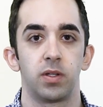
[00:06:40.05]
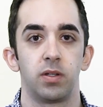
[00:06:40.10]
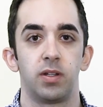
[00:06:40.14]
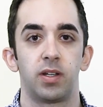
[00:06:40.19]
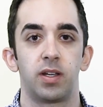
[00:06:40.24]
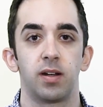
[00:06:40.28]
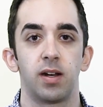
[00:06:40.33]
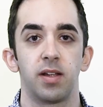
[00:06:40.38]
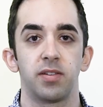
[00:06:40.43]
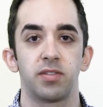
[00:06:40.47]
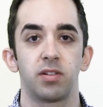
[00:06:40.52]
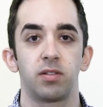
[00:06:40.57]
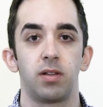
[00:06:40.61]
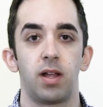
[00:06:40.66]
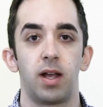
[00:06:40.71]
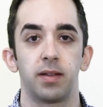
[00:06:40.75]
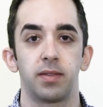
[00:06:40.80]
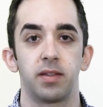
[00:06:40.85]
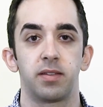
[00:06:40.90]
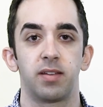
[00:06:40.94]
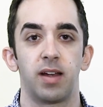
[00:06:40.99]
You can also
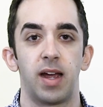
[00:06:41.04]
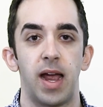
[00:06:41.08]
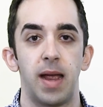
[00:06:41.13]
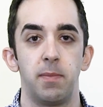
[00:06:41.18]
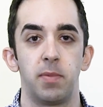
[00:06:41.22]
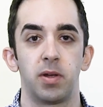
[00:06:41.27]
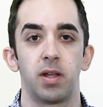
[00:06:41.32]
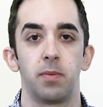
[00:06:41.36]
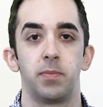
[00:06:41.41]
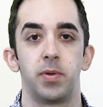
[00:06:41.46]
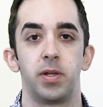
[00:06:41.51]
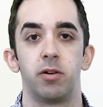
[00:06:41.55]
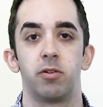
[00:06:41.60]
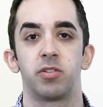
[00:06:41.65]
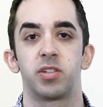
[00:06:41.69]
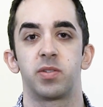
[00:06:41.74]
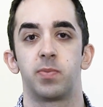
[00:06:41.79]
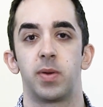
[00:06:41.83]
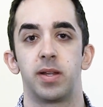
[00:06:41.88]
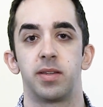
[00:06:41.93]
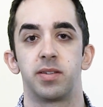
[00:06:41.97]
log the time a computer
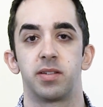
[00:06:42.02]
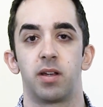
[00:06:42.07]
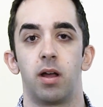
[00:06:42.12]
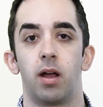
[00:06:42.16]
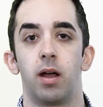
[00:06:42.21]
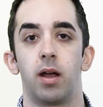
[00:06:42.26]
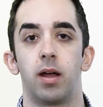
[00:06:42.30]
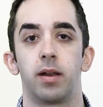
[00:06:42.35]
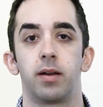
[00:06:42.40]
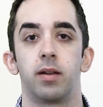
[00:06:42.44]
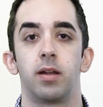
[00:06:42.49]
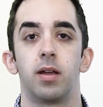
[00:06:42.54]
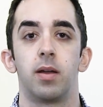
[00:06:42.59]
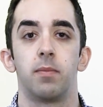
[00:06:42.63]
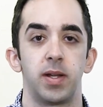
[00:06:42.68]
spends on